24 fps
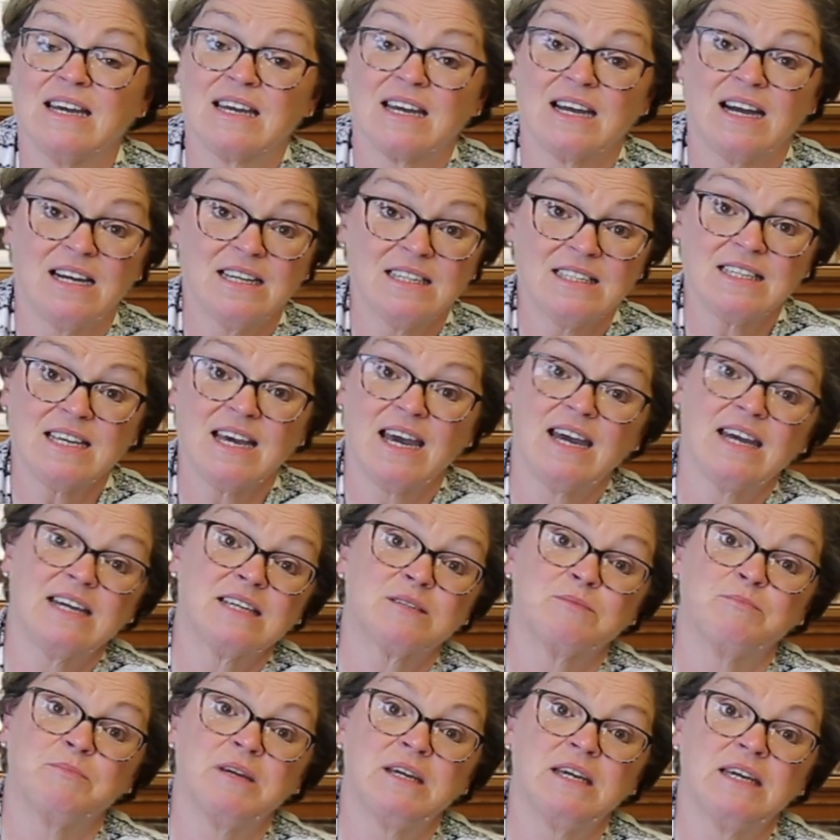
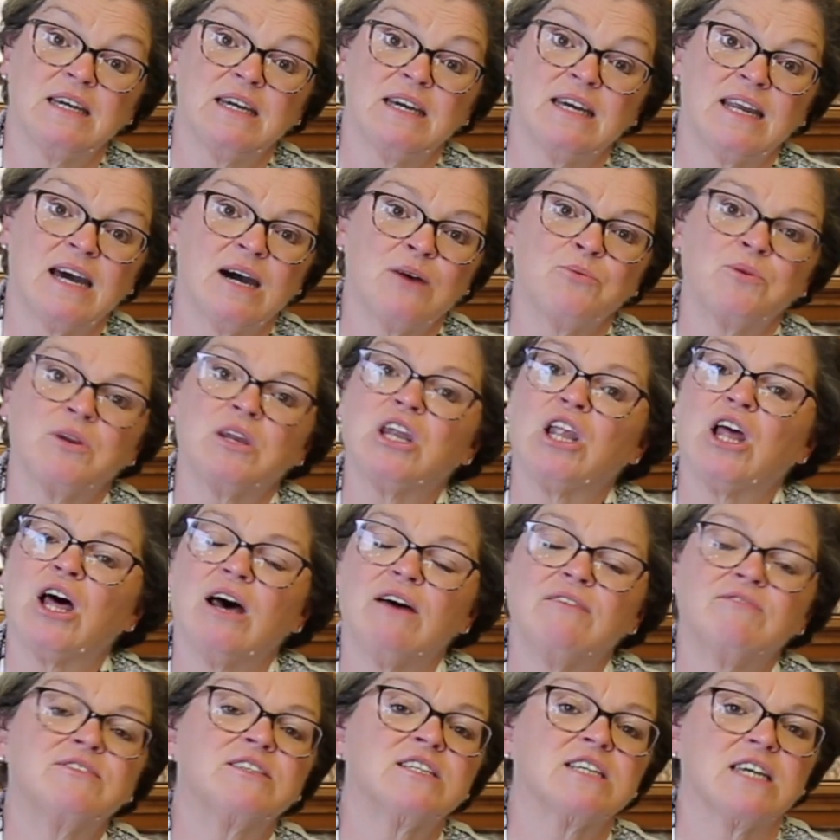contact me and I would
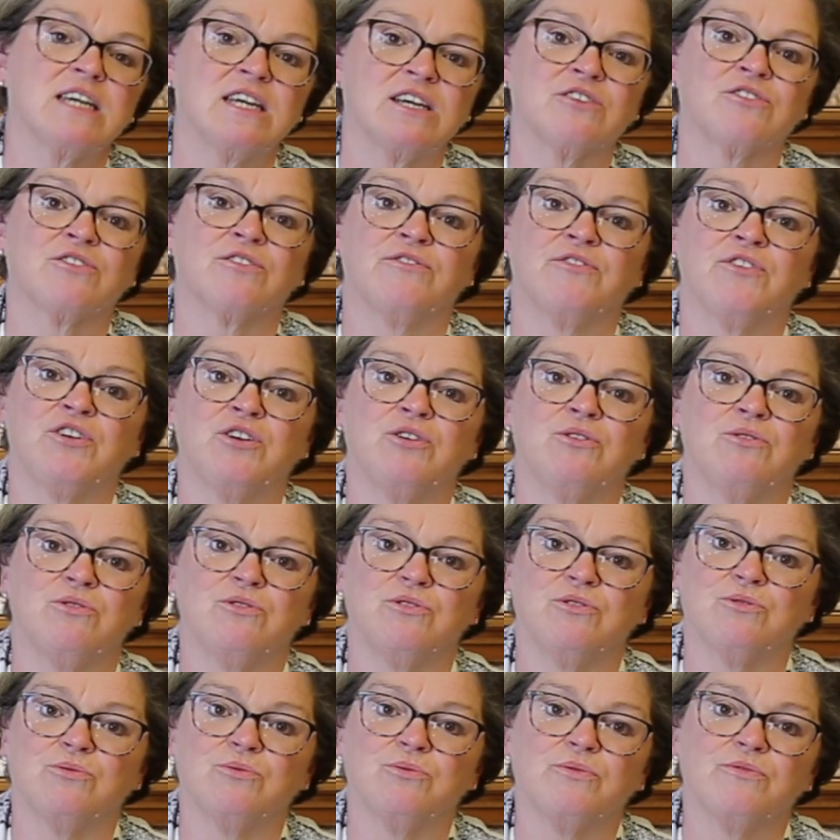love to interview
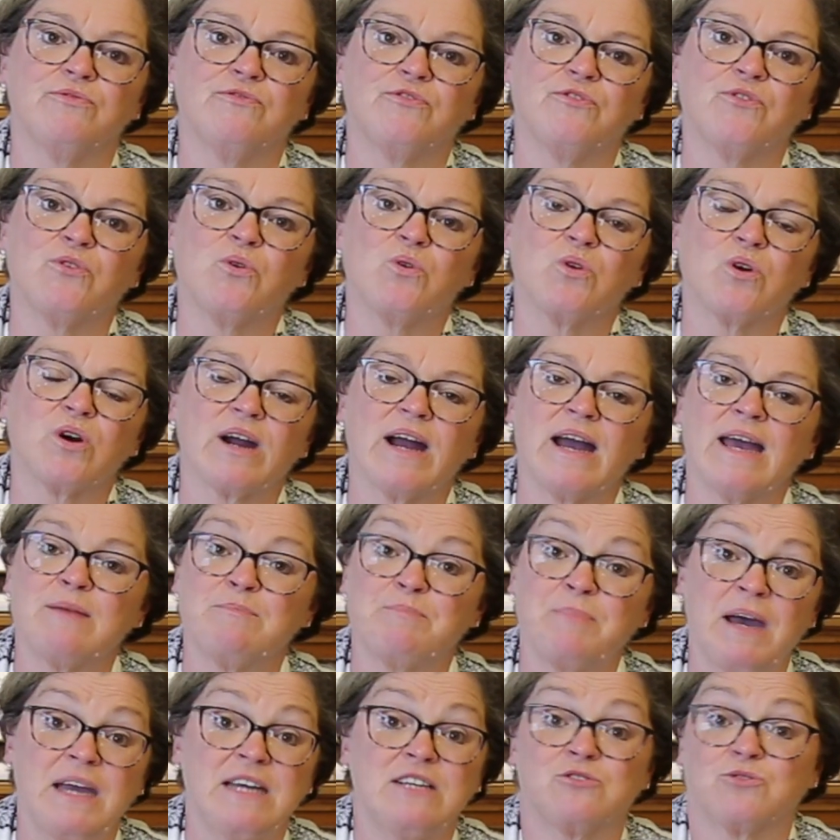you for a
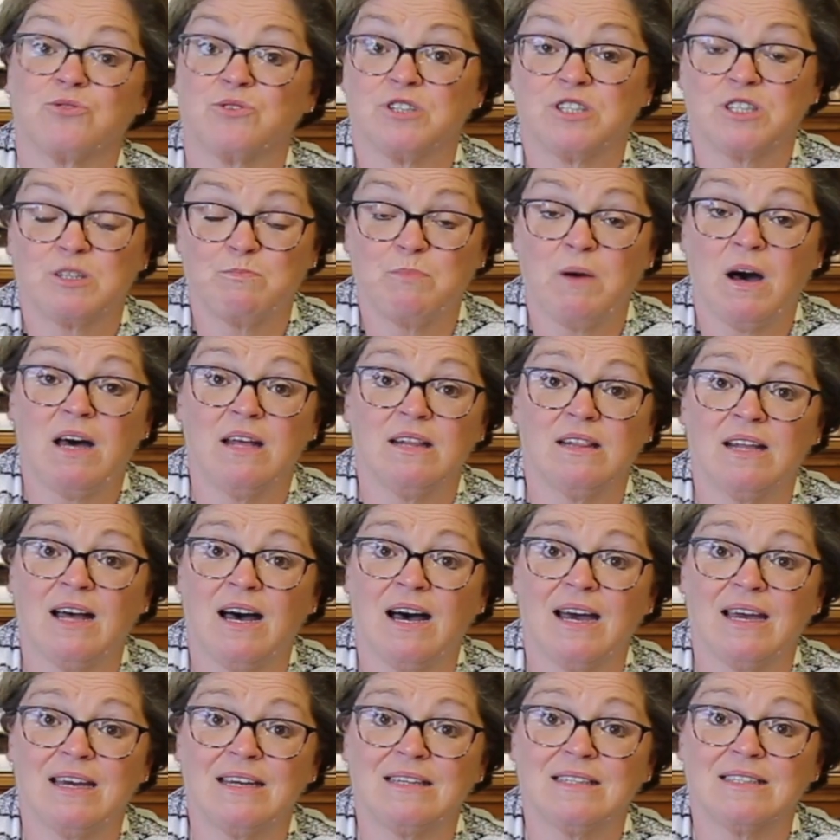patron
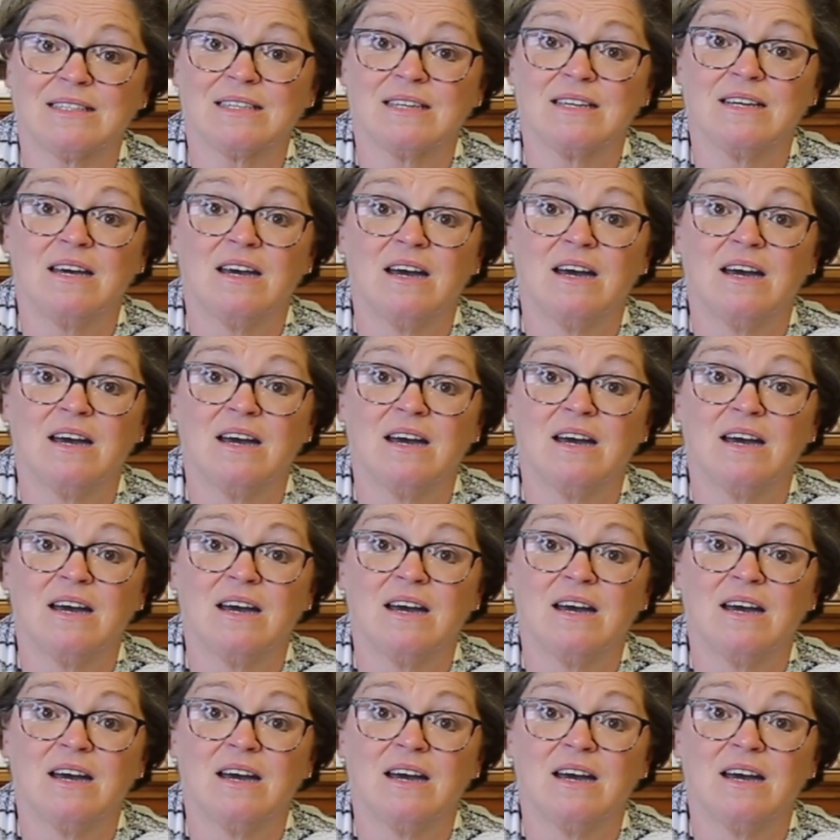spotlight